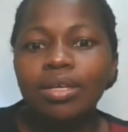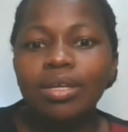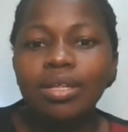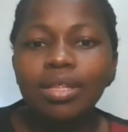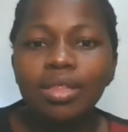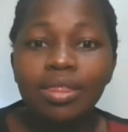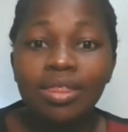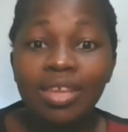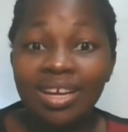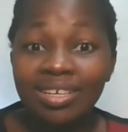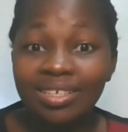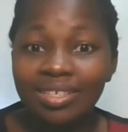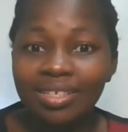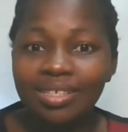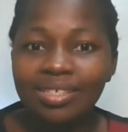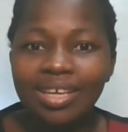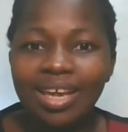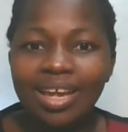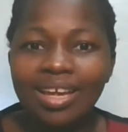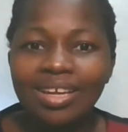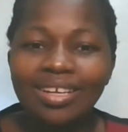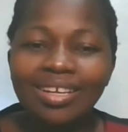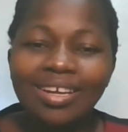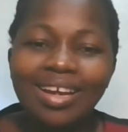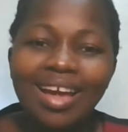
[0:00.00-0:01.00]
That
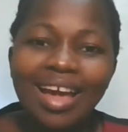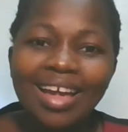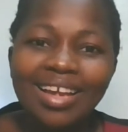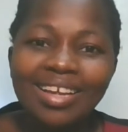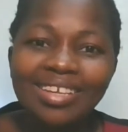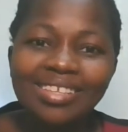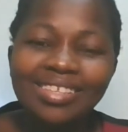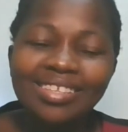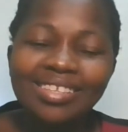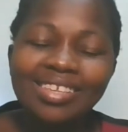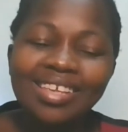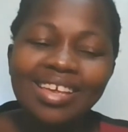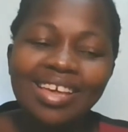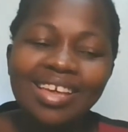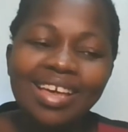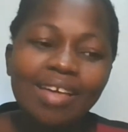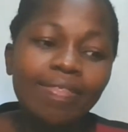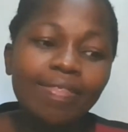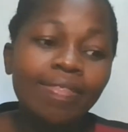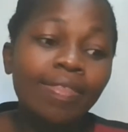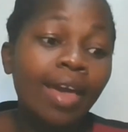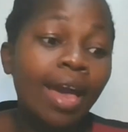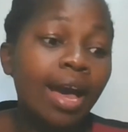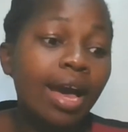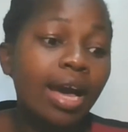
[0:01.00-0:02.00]
aside, guys,
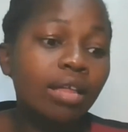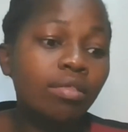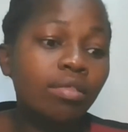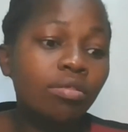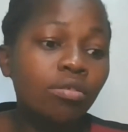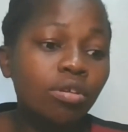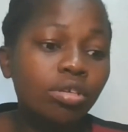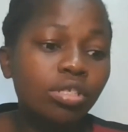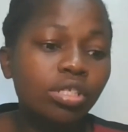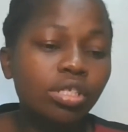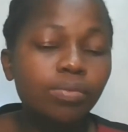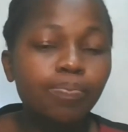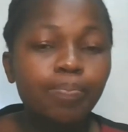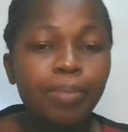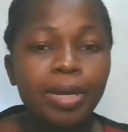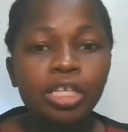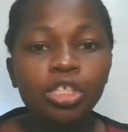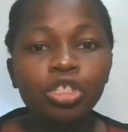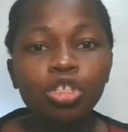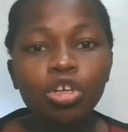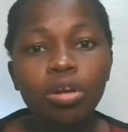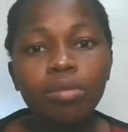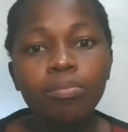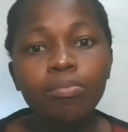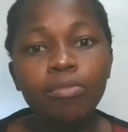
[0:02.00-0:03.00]
there are those
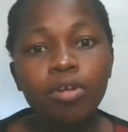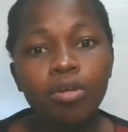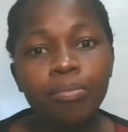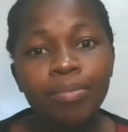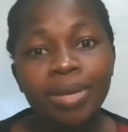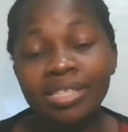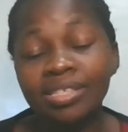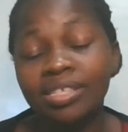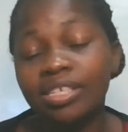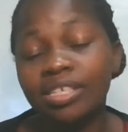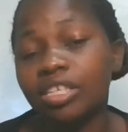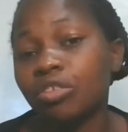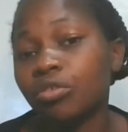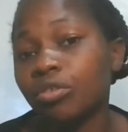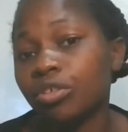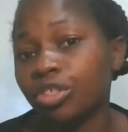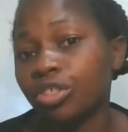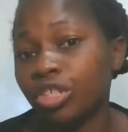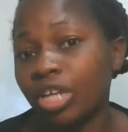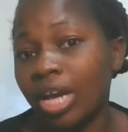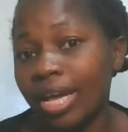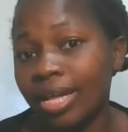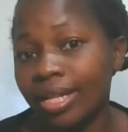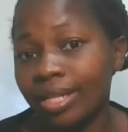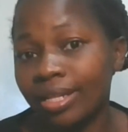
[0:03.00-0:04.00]
special moments in your
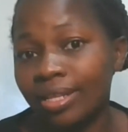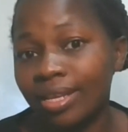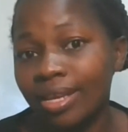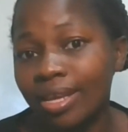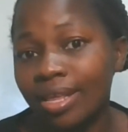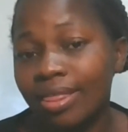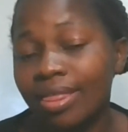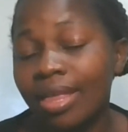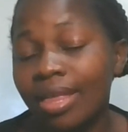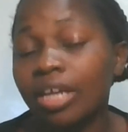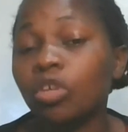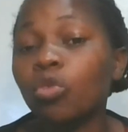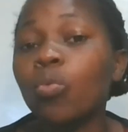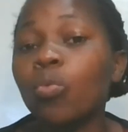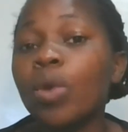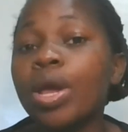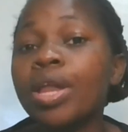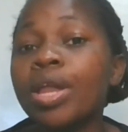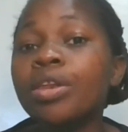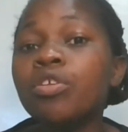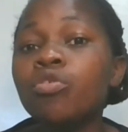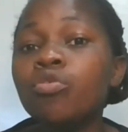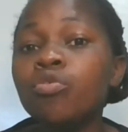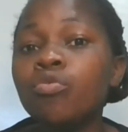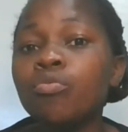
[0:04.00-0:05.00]
child that
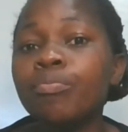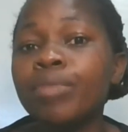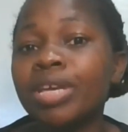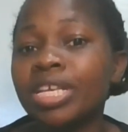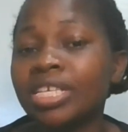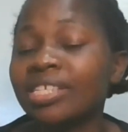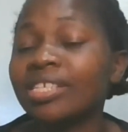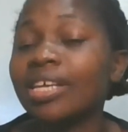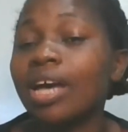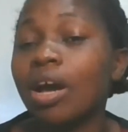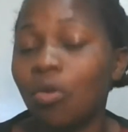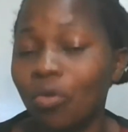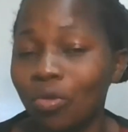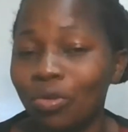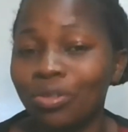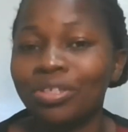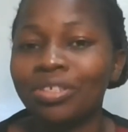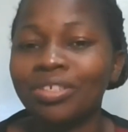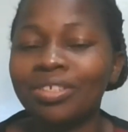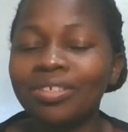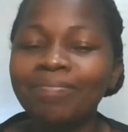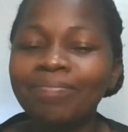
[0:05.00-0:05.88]
when you miss out,